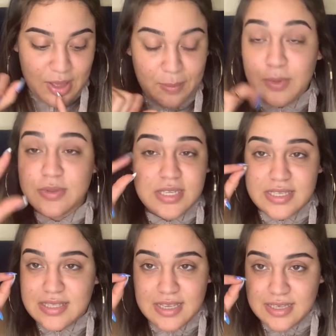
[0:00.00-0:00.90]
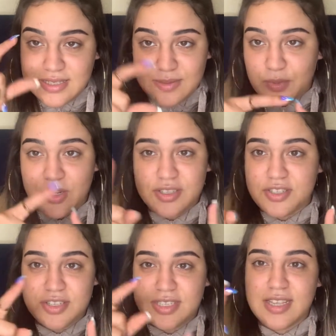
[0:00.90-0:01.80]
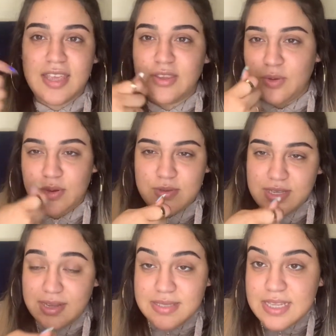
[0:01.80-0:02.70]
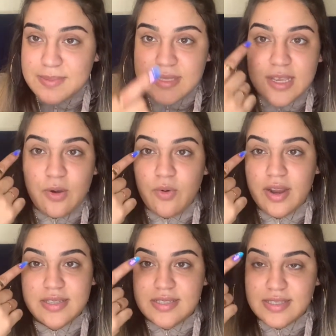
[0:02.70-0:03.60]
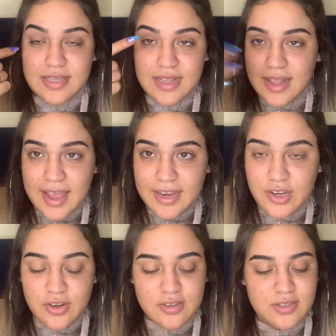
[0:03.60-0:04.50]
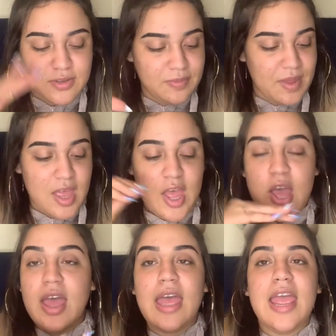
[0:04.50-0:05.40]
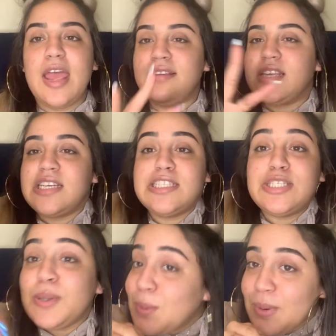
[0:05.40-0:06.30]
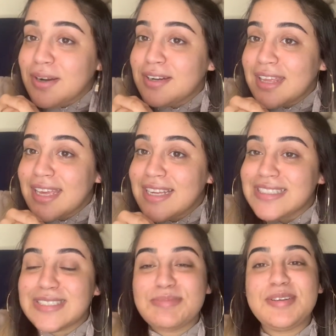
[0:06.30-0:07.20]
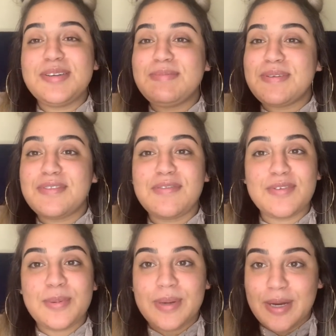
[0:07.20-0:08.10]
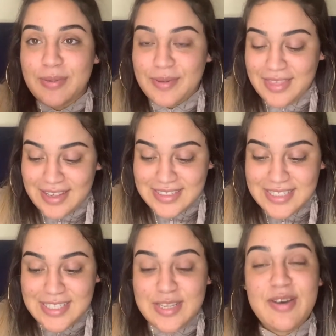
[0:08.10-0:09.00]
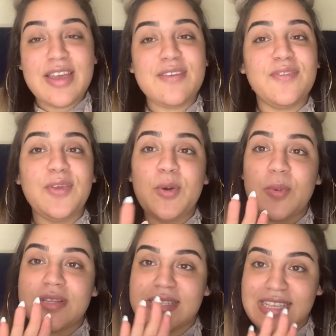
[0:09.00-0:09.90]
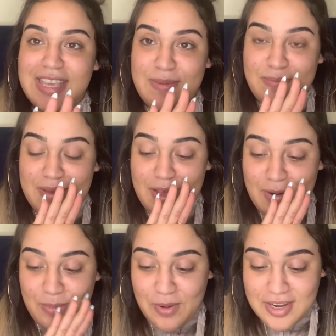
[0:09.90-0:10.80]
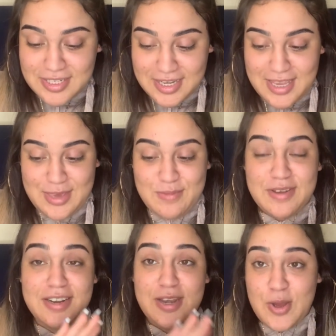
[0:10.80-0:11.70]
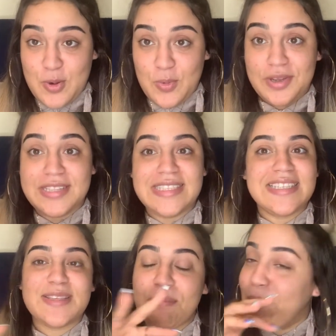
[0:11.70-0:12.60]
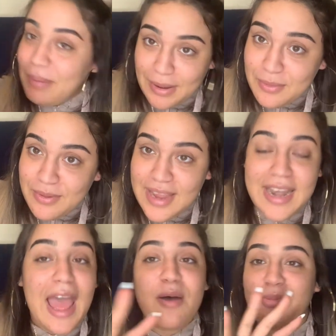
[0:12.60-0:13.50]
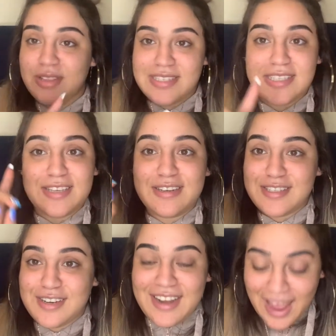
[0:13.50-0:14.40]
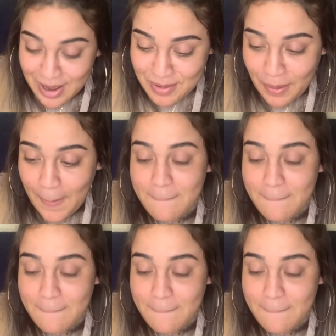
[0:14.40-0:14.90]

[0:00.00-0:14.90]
multi-sticks, which is like you can use it as lipstick or as liners, contour kits. We're gonna be reviewing all that. So if you want to keep on watching and you want to know what is this about and how this is gonna turn out,